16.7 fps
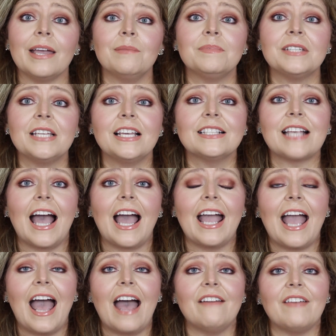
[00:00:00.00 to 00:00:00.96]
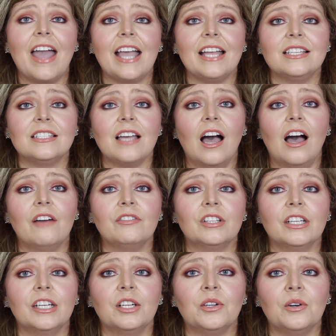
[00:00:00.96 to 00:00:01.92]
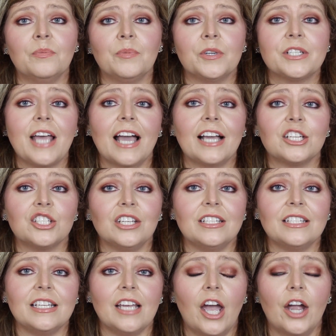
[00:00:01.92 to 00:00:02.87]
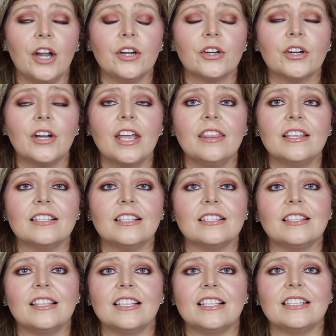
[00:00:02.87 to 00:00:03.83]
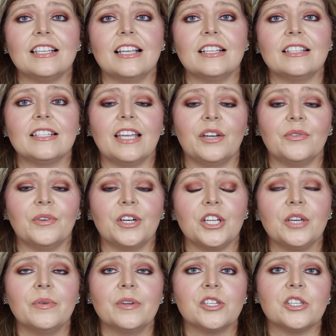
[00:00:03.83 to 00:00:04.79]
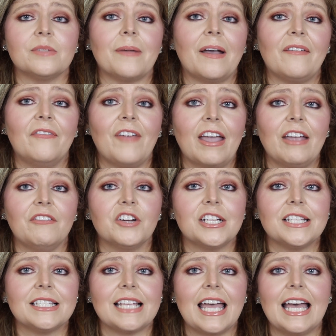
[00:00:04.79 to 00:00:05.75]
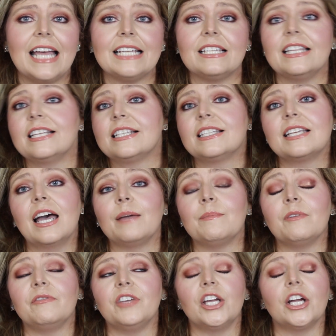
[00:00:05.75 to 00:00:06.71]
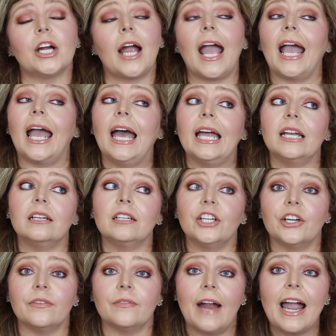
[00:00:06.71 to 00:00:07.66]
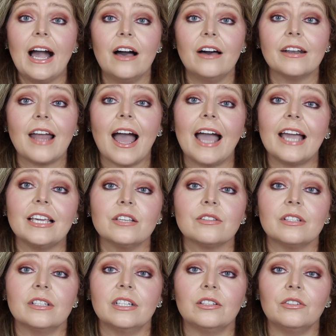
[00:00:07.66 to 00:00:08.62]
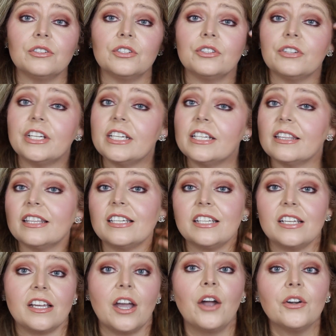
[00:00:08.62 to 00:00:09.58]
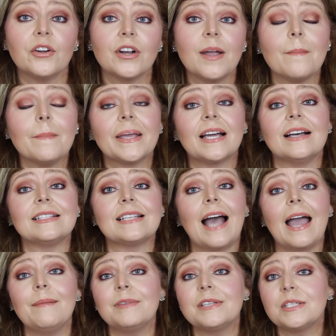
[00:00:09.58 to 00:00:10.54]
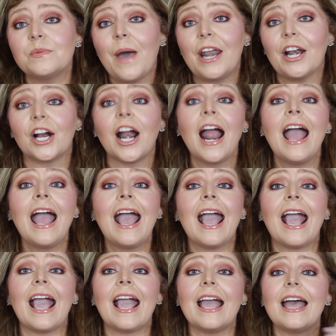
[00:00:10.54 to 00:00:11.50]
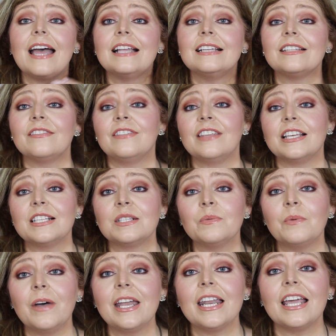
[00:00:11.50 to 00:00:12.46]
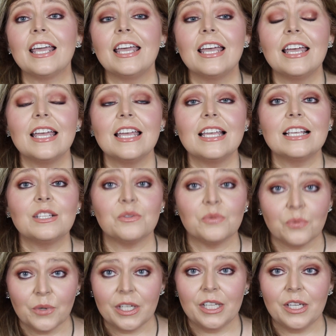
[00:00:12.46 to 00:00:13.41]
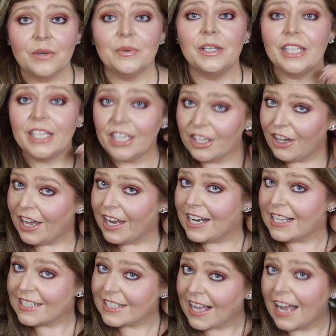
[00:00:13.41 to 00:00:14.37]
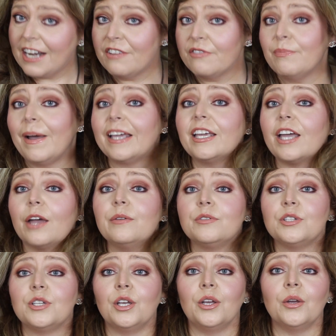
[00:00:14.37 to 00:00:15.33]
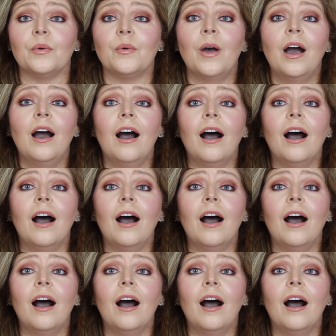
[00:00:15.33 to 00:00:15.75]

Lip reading: empties, I have a Dove Clinical Protection deodorant. This is in the scent Skin Renew, which is my favorite scent this time of year and year round. I use Clinical Street deodorant because I'm a sweater, and this one is really good. It's kind of my go-to